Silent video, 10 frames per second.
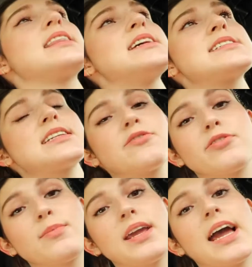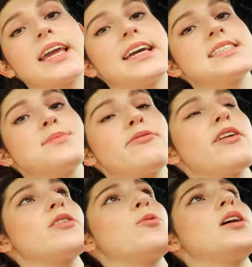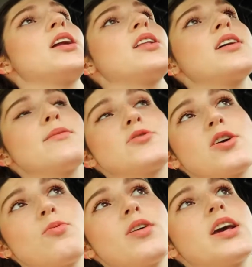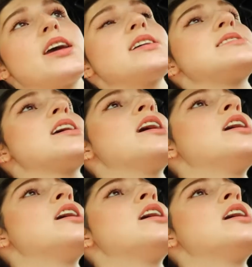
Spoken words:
At least it didn't for me. I can't speak for everyone. Look up trigger warnings.